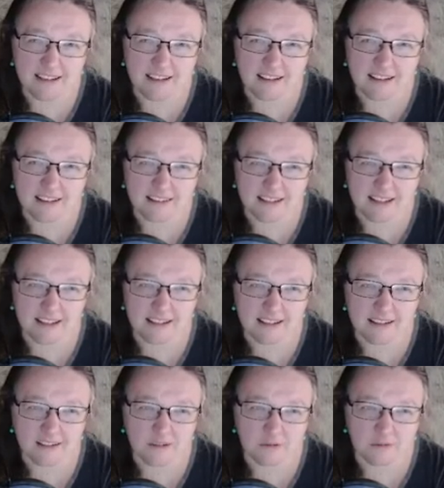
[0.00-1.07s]
like
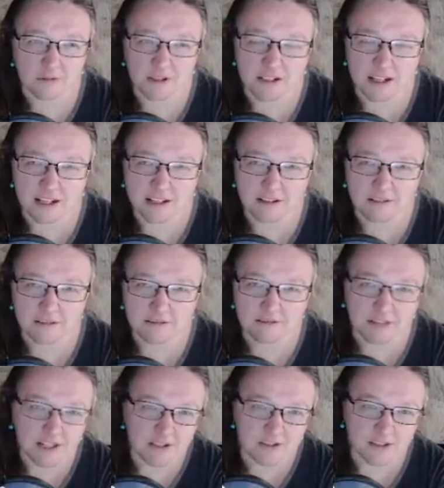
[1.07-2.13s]
run out,
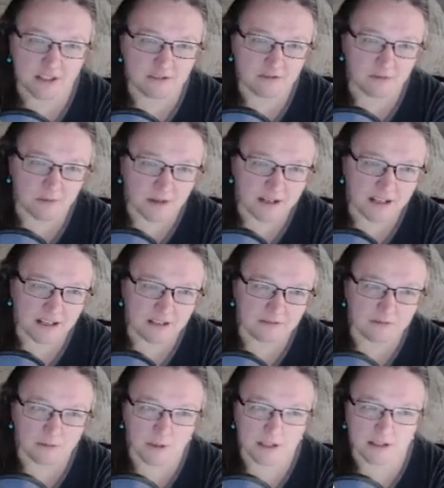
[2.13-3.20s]
find yourself a wife,
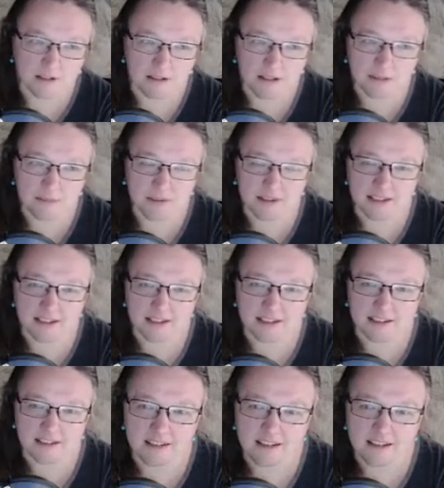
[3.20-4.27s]
wet her up, and
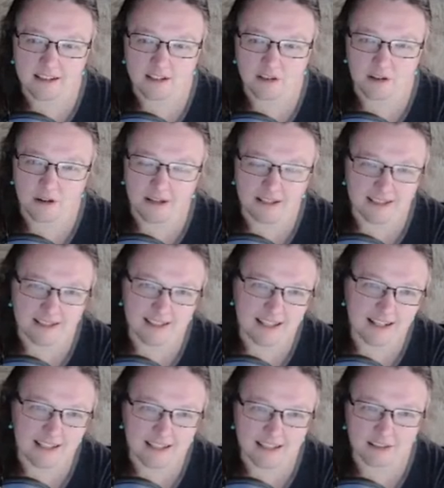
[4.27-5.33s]
then try and stay
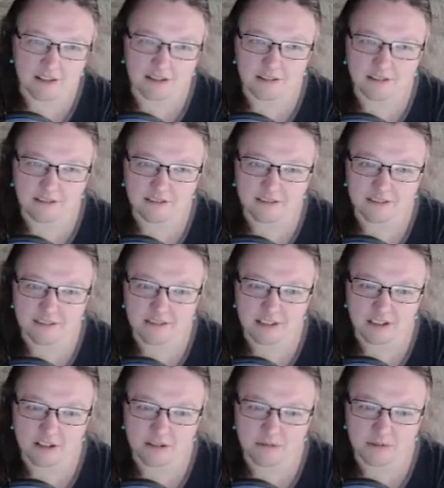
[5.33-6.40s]
together, you
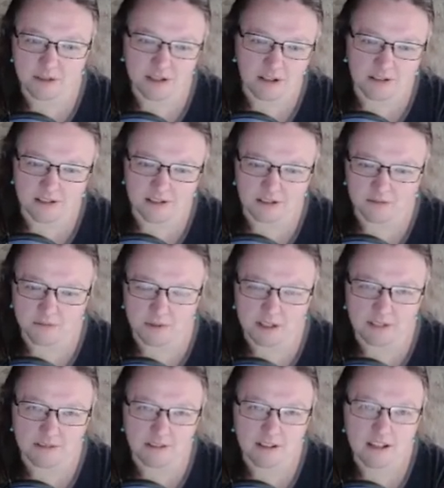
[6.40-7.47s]
know, regardless of
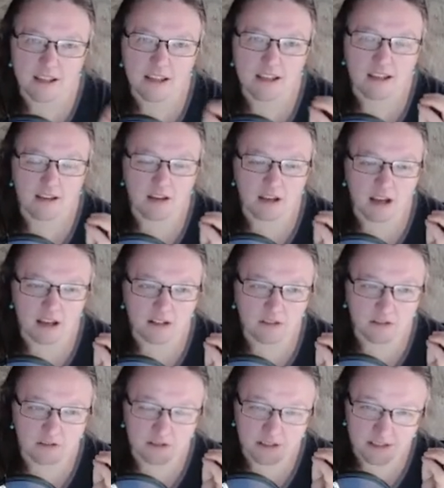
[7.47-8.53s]
whatever. A
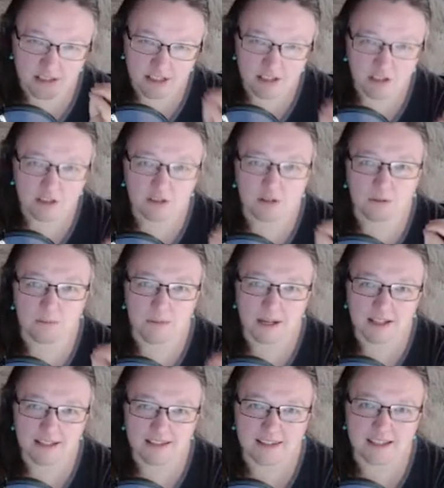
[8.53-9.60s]
traditional
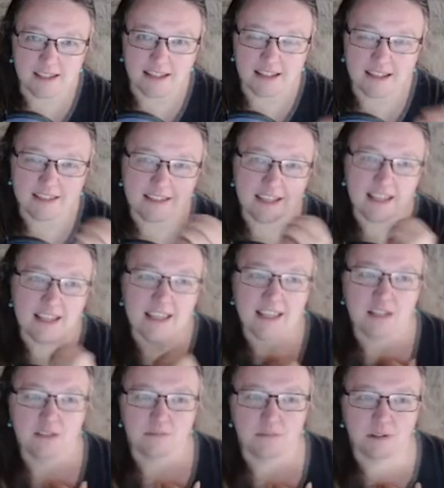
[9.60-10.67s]
mindset is that
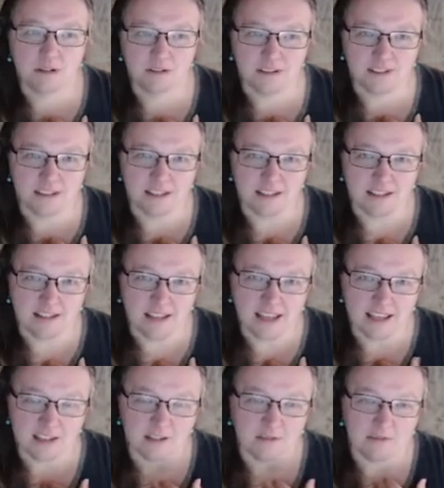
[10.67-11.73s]
each person
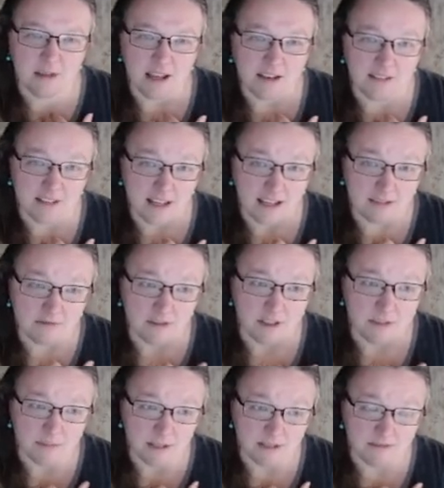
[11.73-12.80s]
has to have to have
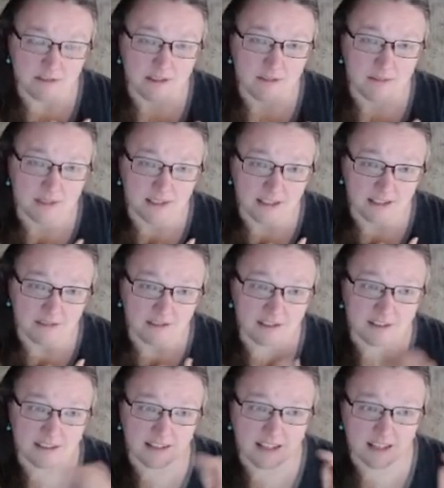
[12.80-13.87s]
respect for themselves so
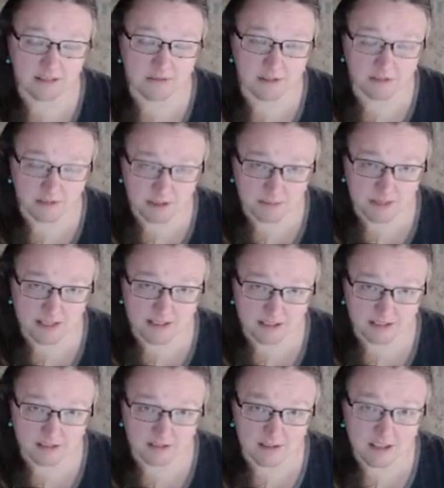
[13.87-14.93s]
that they can respect
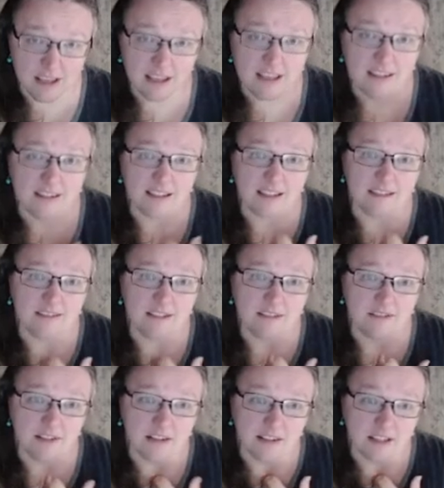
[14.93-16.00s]
others. They have to have
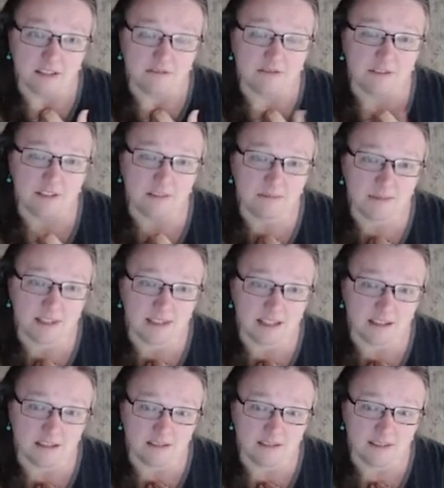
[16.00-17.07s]
a love for
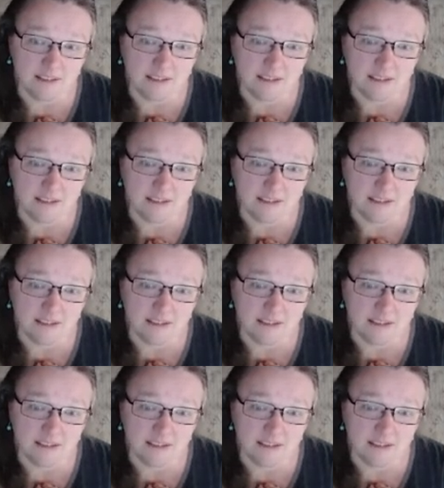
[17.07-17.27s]
themselves